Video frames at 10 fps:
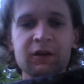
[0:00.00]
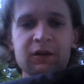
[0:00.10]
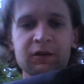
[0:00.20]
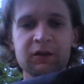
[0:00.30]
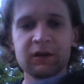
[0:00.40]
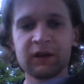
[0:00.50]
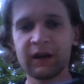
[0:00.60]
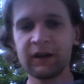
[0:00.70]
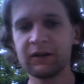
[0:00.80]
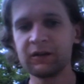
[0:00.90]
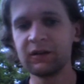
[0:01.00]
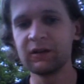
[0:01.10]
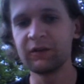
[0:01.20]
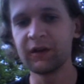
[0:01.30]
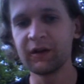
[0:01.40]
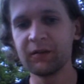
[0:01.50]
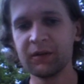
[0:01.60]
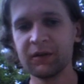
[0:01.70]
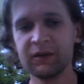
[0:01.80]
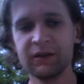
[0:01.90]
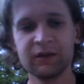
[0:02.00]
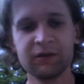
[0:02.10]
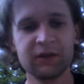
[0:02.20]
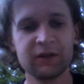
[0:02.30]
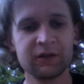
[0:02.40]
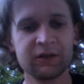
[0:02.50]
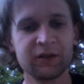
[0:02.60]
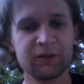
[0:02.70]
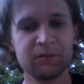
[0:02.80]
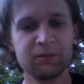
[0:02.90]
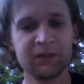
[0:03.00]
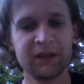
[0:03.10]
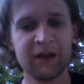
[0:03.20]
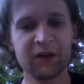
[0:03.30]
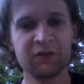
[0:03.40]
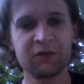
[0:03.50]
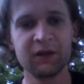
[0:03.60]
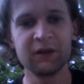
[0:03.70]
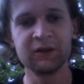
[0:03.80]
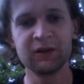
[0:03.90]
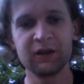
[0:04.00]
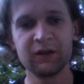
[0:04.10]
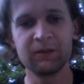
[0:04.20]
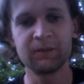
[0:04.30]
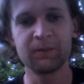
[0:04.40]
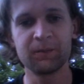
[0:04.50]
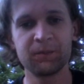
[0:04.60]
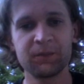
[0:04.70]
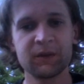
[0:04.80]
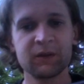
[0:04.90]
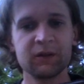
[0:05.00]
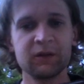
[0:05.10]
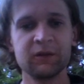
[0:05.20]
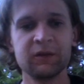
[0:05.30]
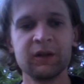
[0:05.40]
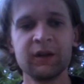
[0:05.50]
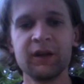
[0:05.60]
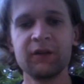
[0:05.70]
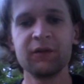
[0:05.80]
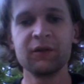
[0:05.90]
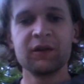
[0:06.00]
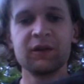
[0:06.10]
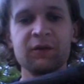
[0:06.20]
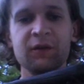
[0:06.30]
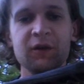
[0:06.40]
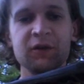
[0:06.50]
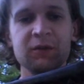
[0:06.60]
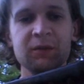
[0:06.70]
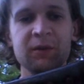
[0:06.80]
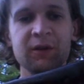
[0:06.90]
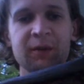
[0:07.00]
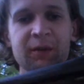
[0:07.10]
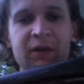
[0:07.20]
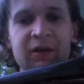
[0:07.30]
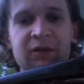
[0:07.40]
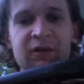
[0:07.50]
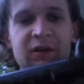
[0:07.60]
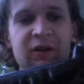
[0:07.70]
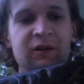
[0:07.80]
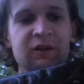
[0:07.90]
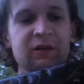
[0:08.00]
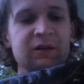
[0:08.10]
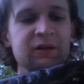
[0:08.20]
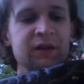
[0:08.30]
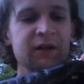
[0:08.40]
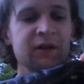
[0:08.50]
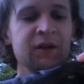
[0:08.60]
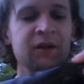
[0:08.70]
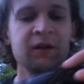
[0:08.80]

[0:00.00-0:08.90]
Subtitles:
You can kind of see the variabilities of it. There's some metallic flakes in it. So, if you look at the photos I'll be putting up on DeviantArt later,